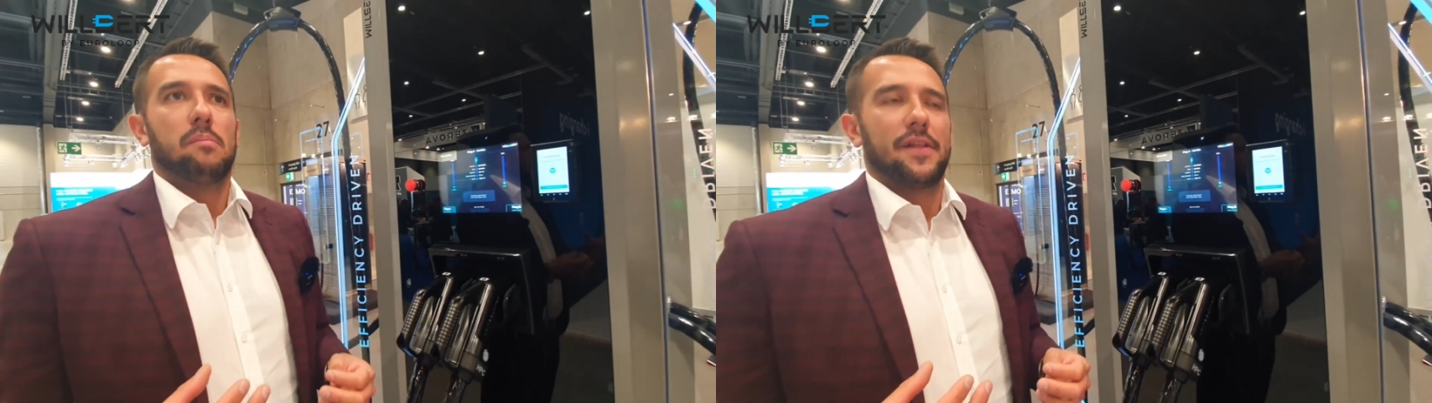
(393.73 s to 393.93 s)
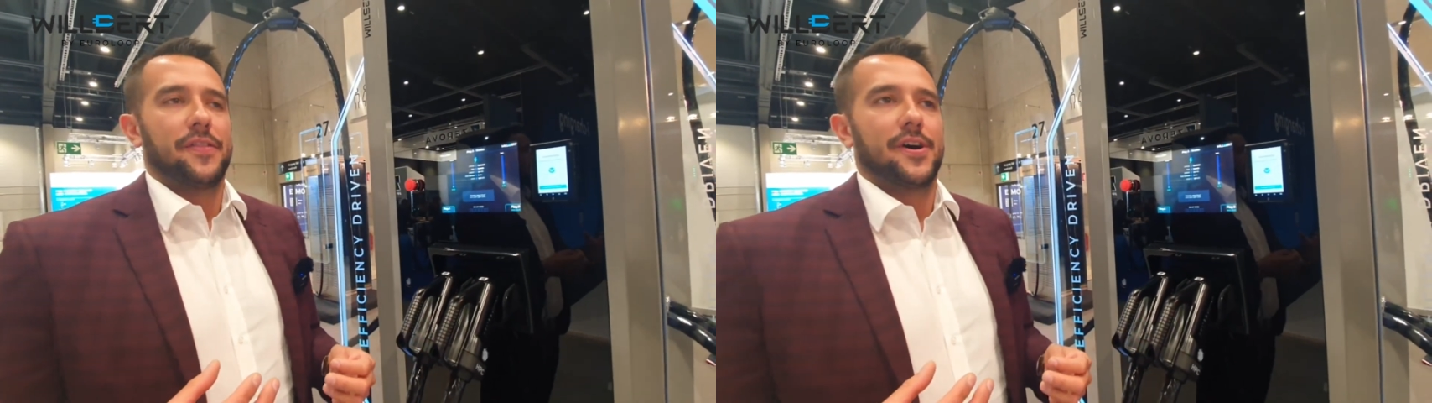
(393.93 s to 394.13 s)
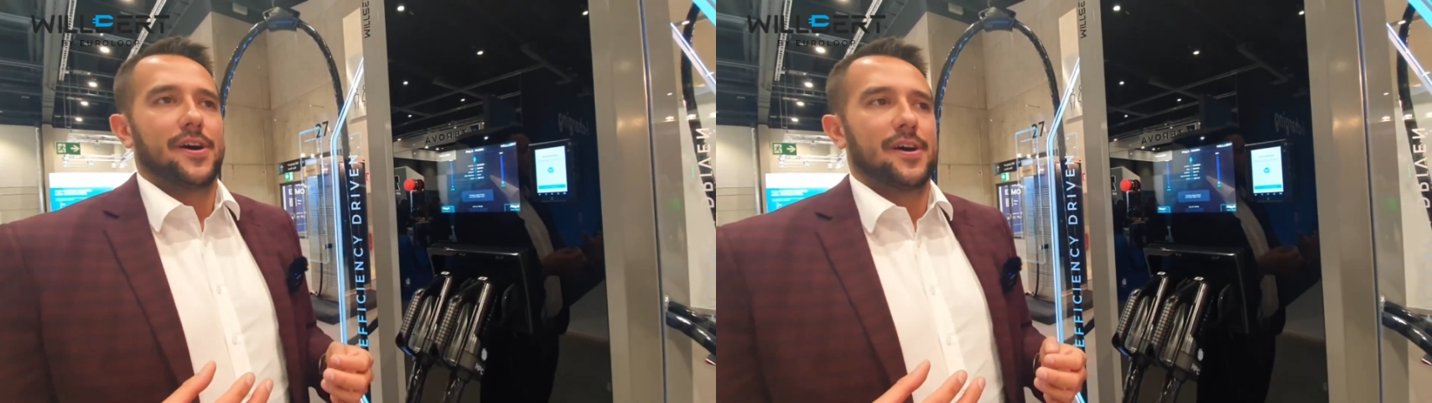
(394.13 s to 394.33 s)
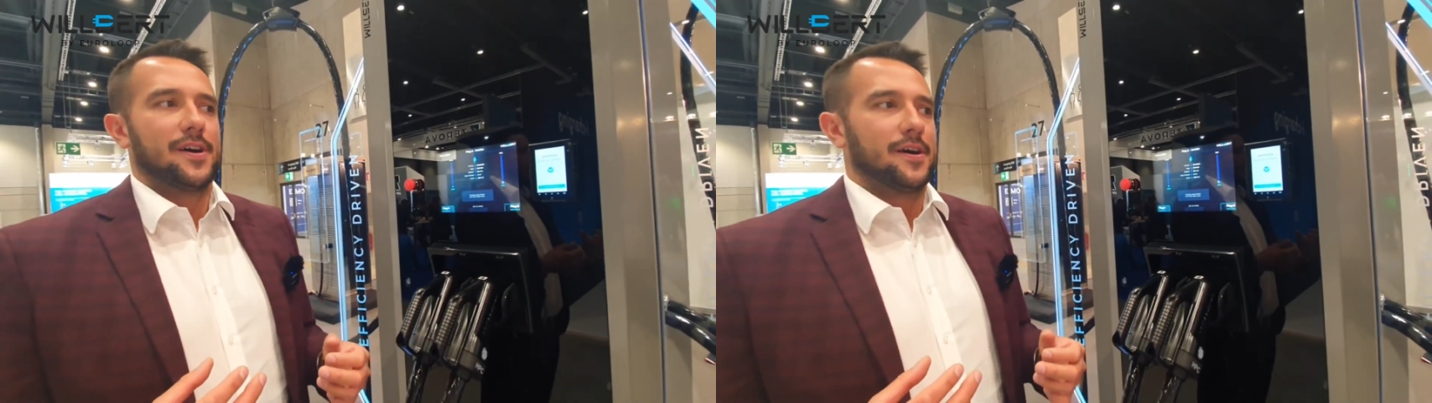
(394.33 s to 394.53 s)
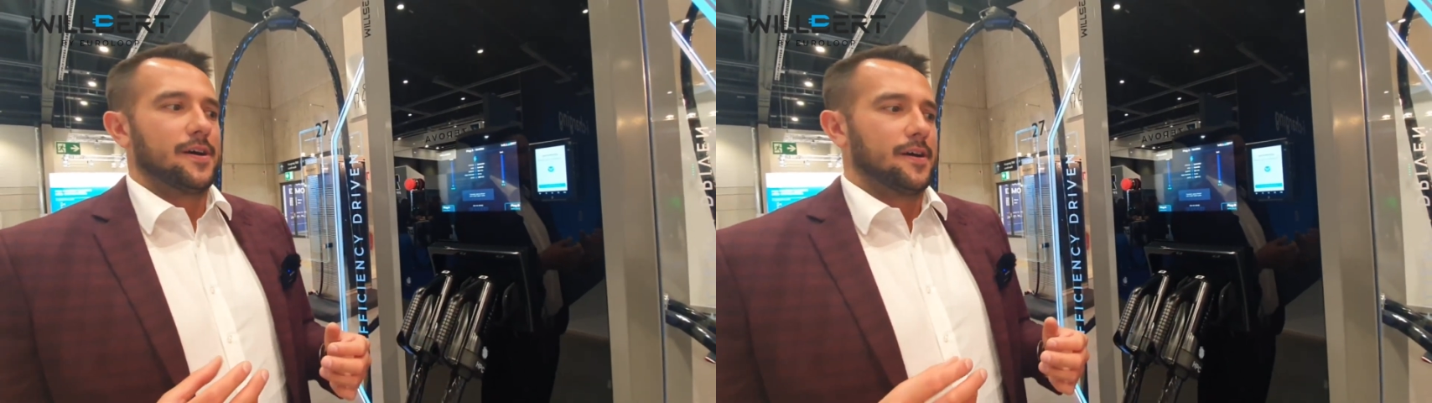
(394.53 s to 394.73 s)
But
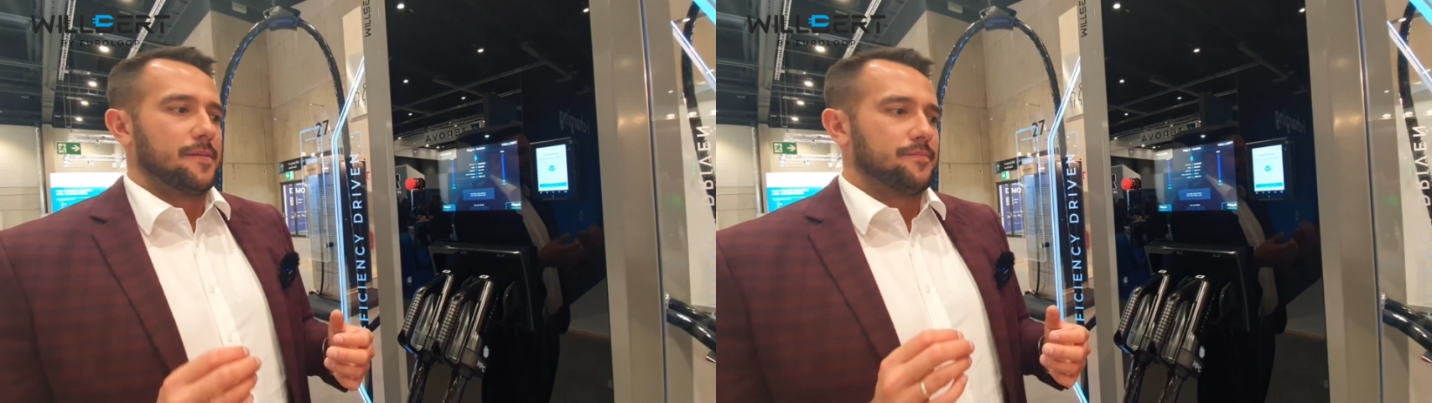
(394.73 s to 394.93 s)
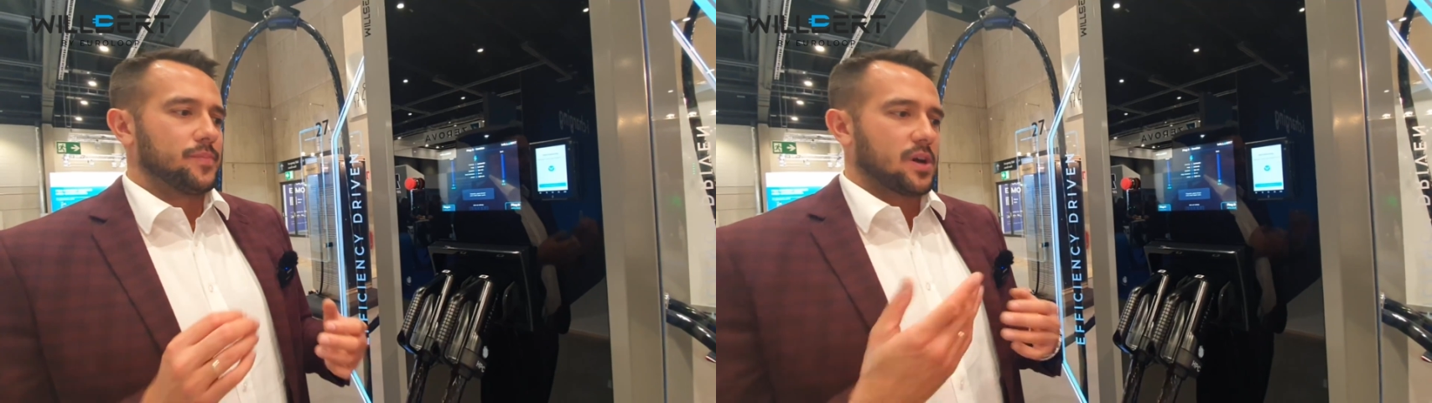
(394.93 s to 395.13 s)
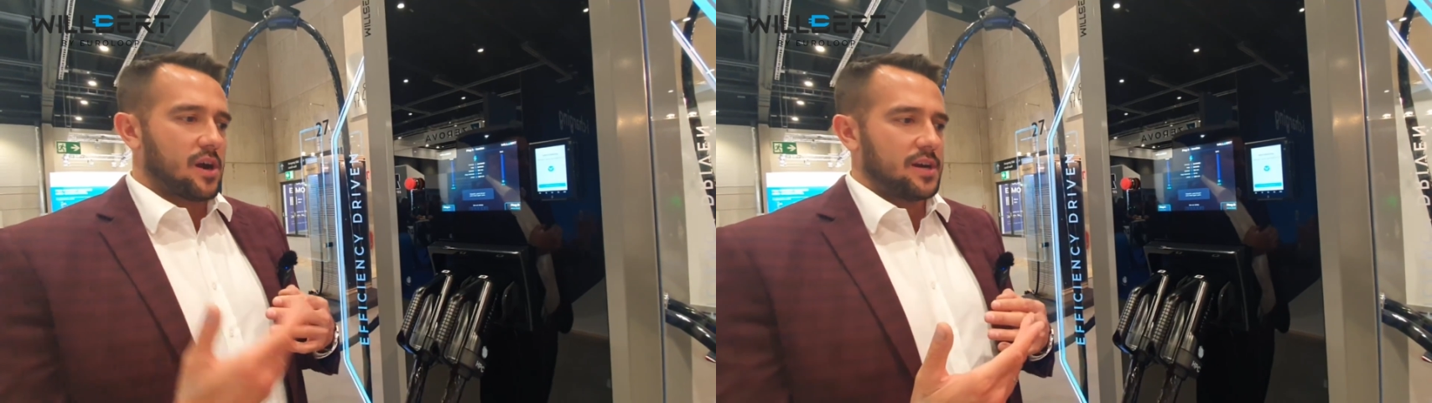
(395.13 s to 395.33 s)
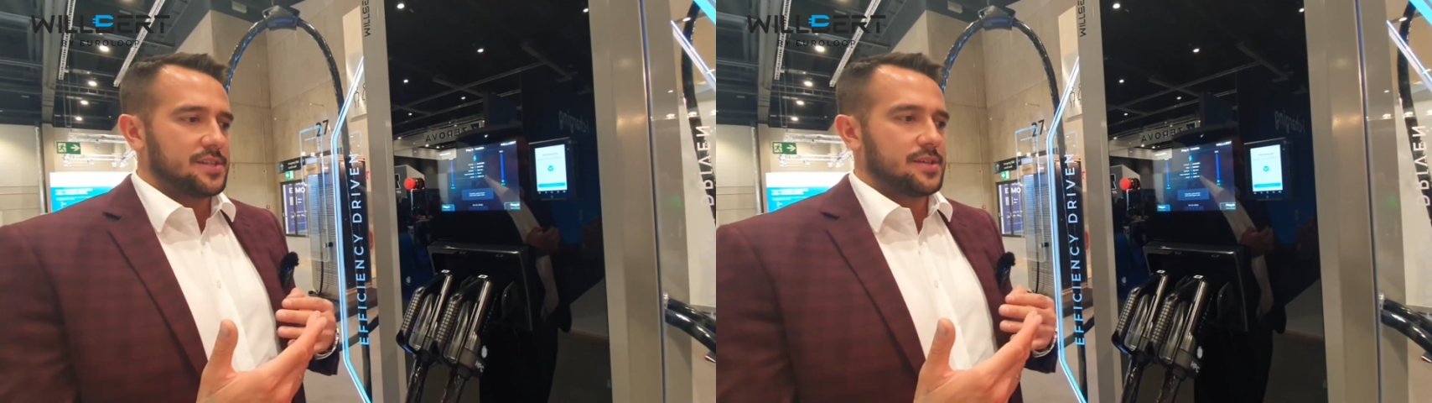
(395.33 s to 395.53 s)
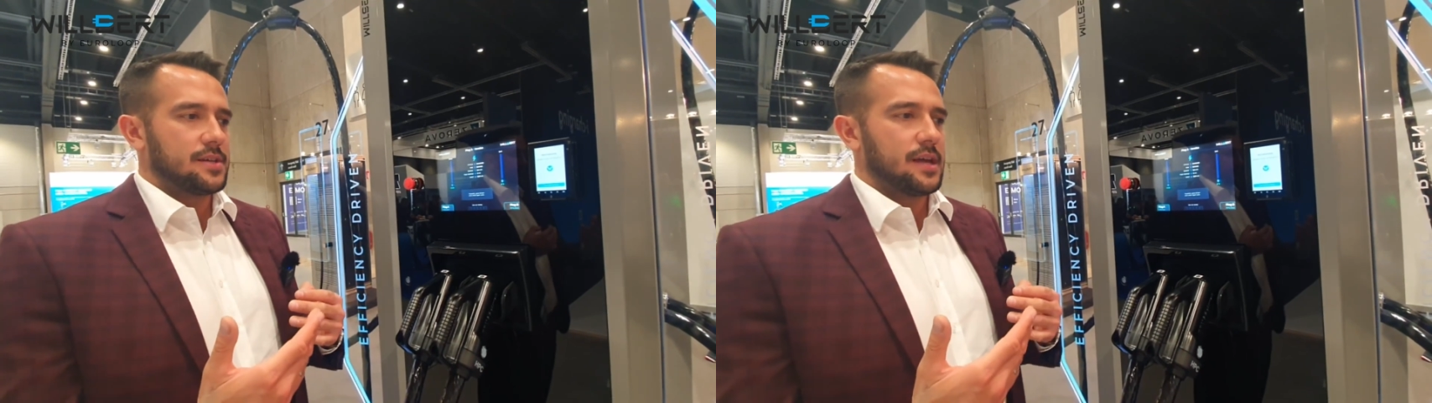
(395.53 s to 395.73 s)
the card
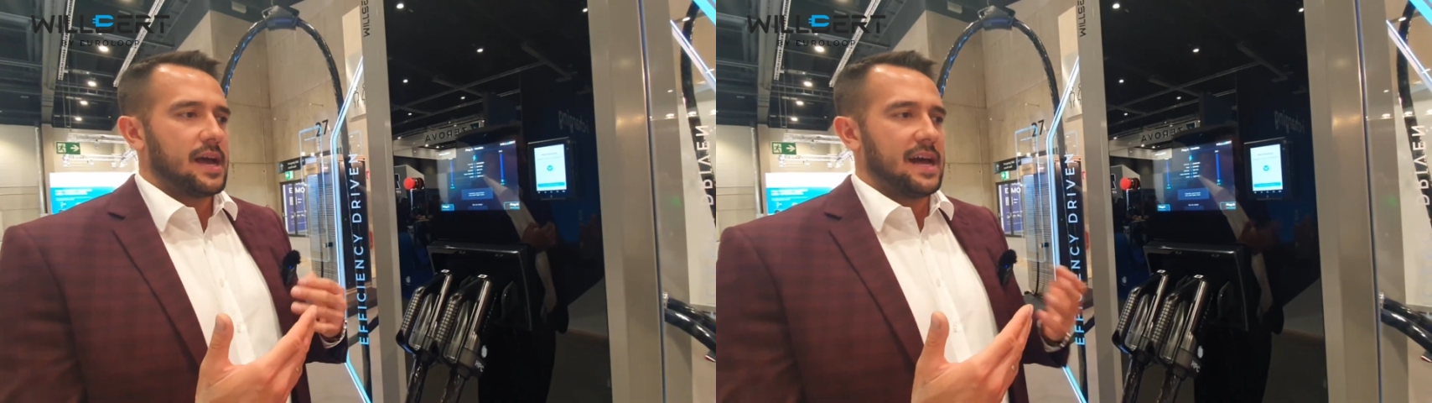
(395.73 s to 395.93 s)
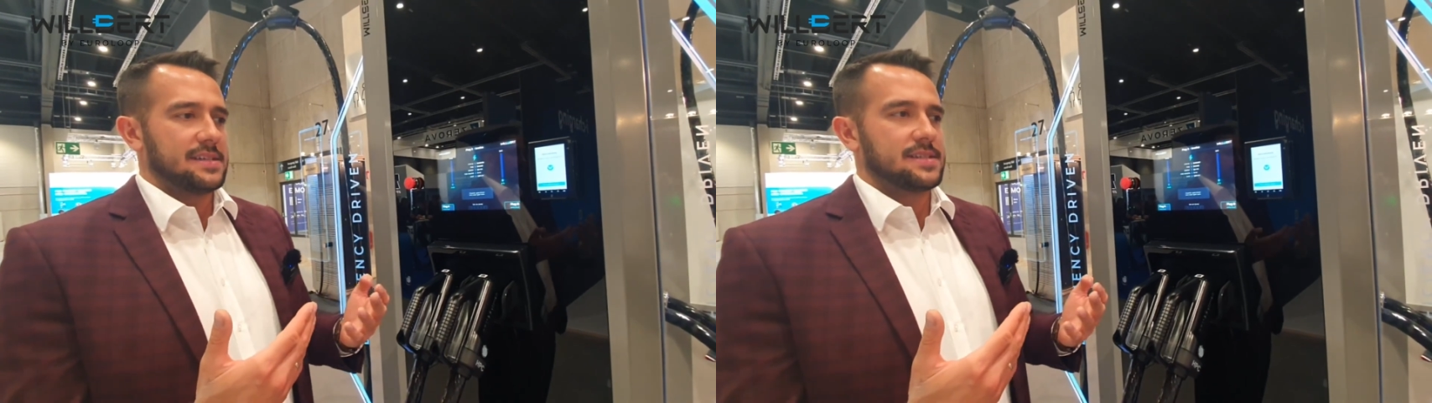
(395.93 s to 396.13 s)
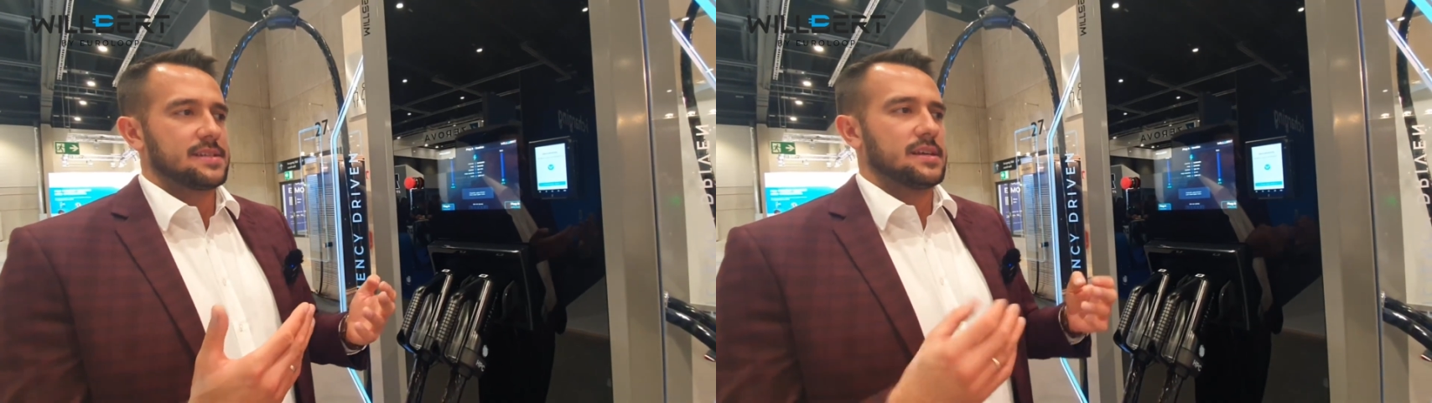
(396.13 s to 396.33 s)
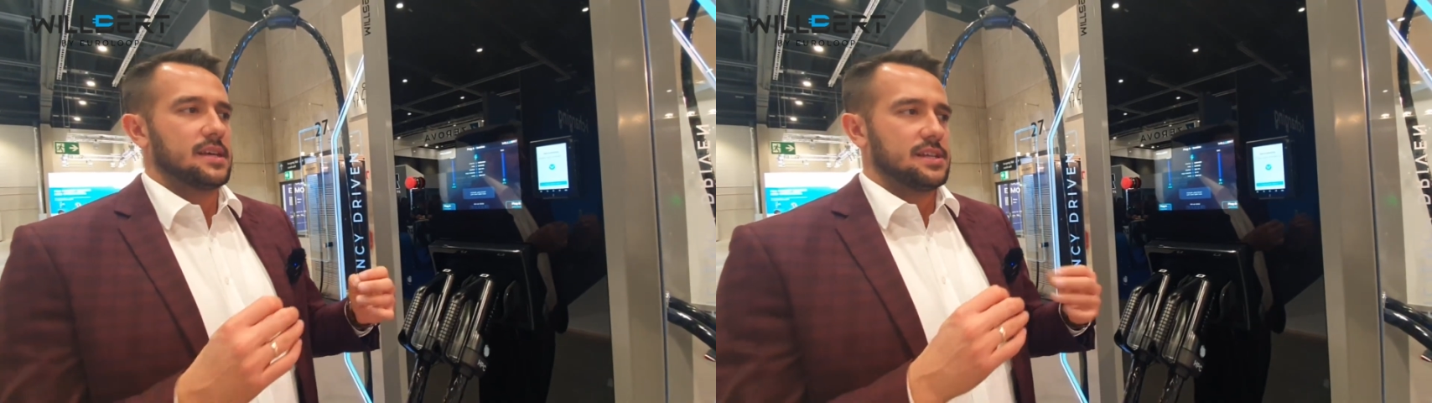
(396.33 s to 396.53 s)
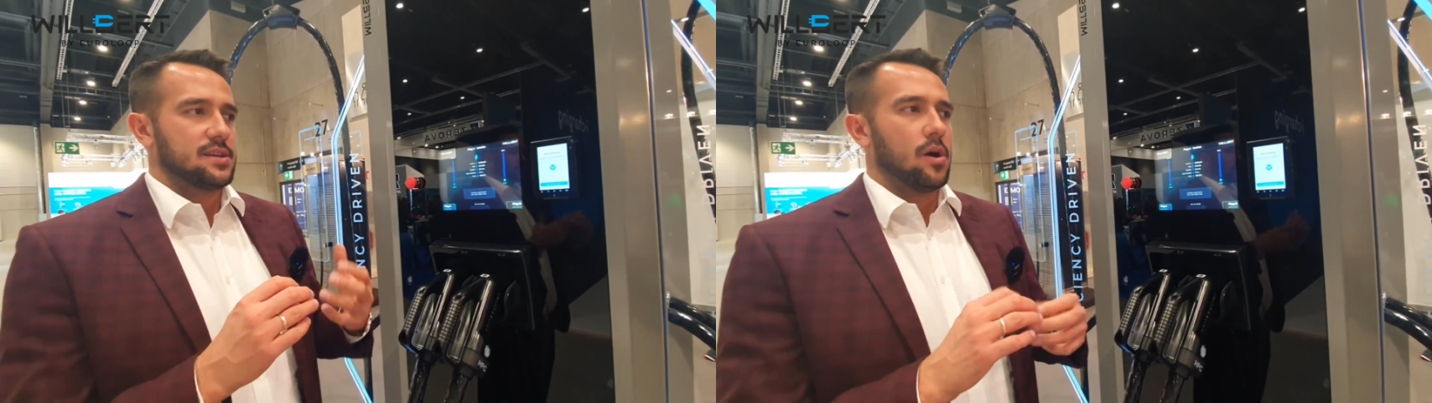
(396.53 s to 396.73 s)
has
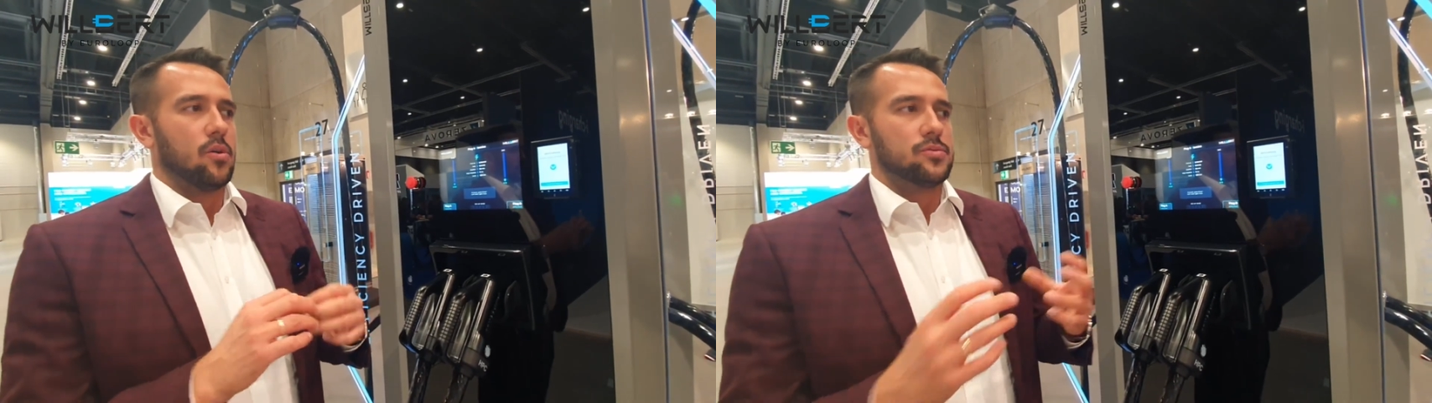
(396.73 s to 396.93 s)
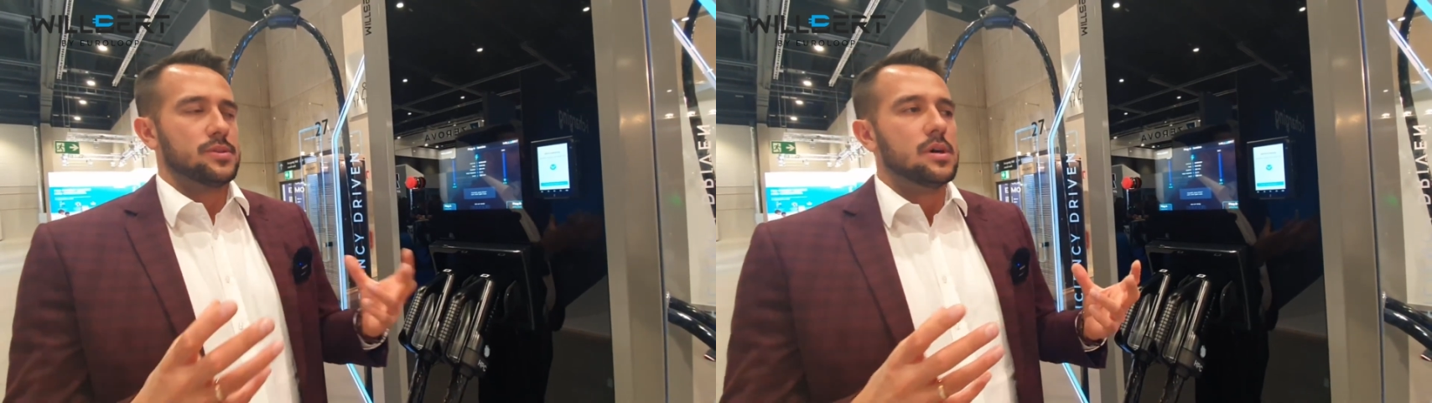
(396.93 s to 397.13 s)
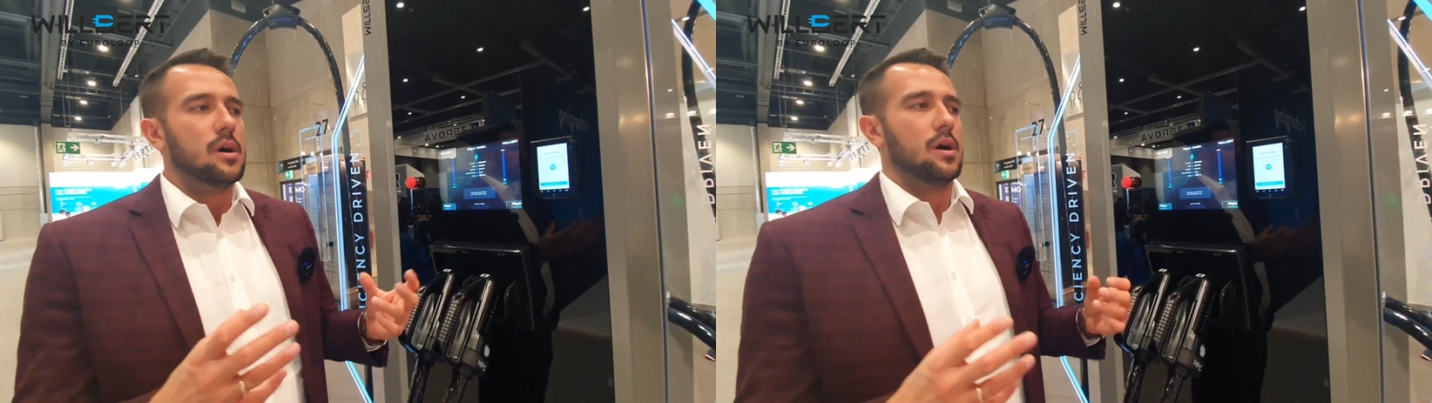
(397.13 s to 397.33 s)
its own,